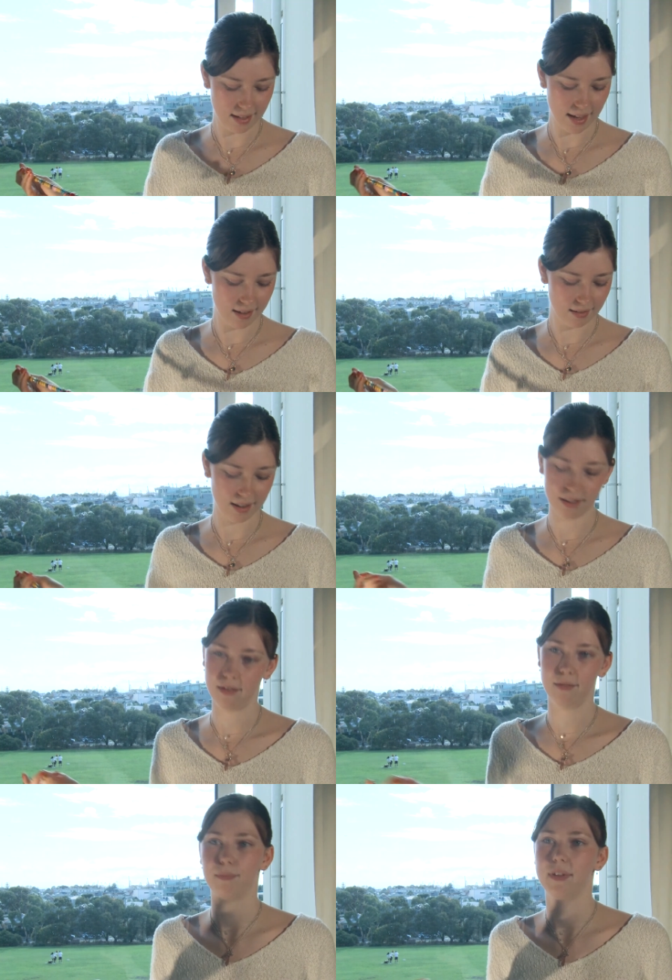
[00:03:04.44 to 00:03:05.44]
get a
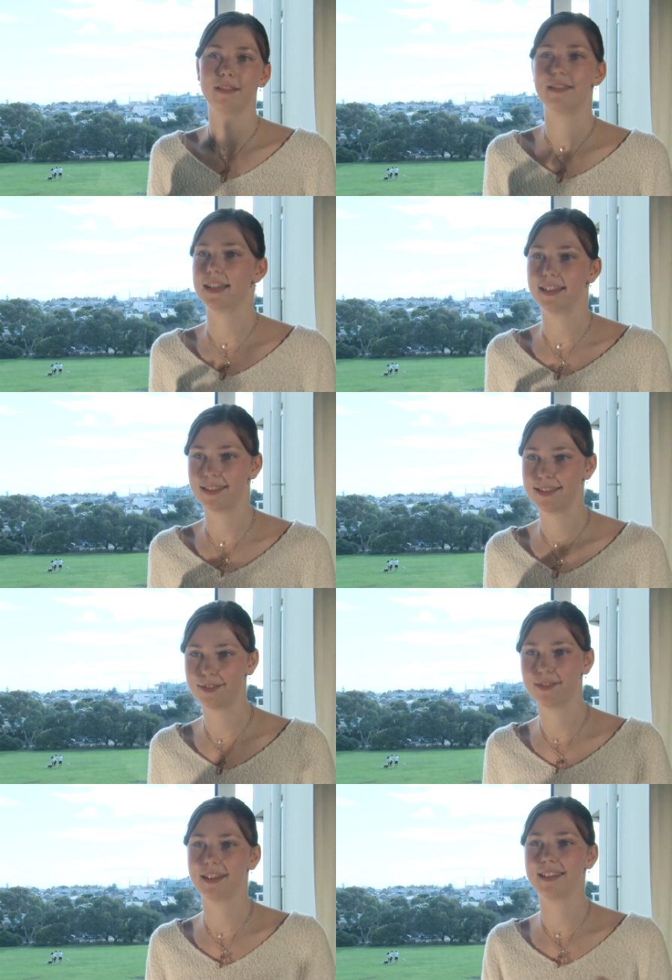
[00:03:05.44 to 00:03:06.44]
blood test
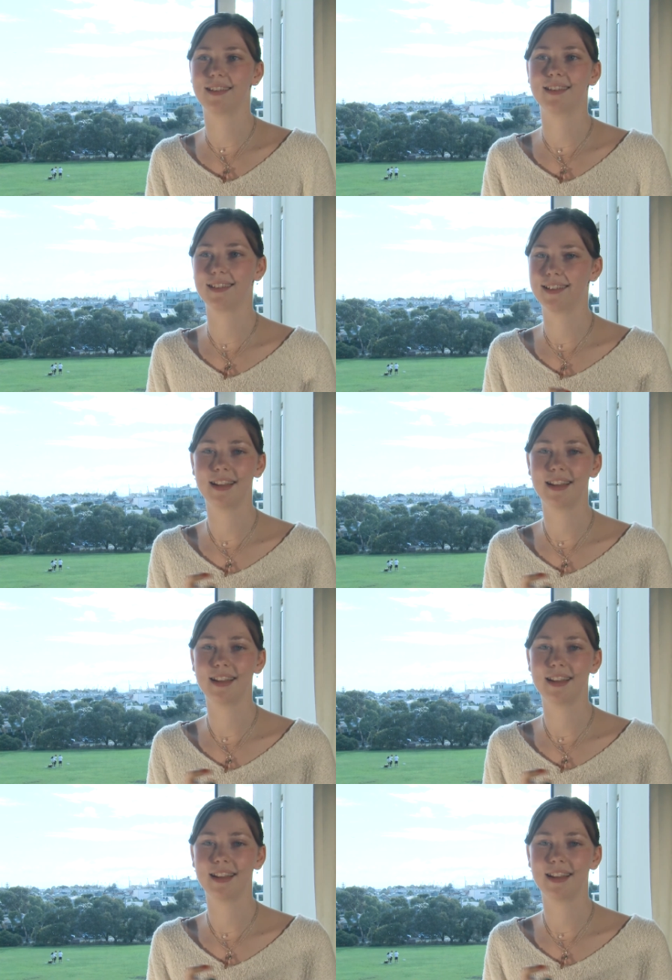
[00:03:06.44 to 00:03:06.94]
or an